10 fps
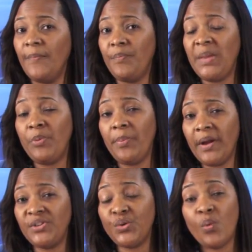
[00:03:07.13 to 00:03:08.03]
Be
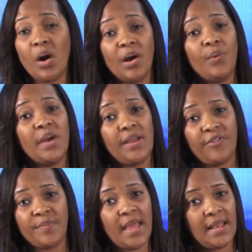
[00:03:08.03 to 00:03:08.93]
prepared to walk away
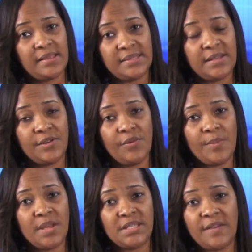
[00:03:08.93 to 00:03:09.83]
from that listing
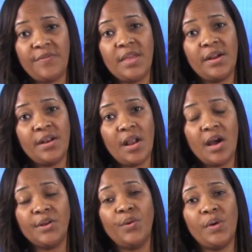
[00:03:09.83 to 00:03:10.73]
agreement if they are
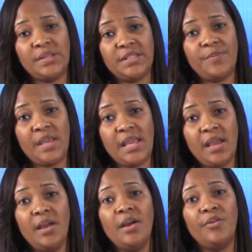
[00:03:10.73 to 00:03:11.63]
not going to
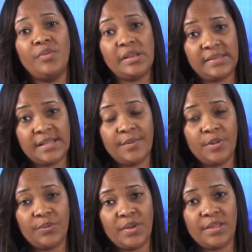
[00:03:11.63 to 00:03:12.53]
be
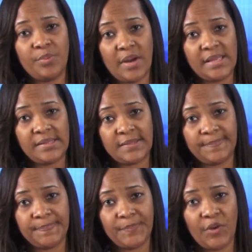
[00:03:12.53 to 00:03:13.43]
reasonable with the price
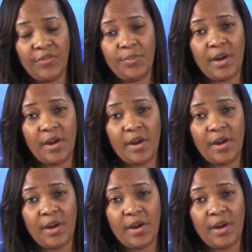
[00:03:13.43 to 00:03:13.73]
of the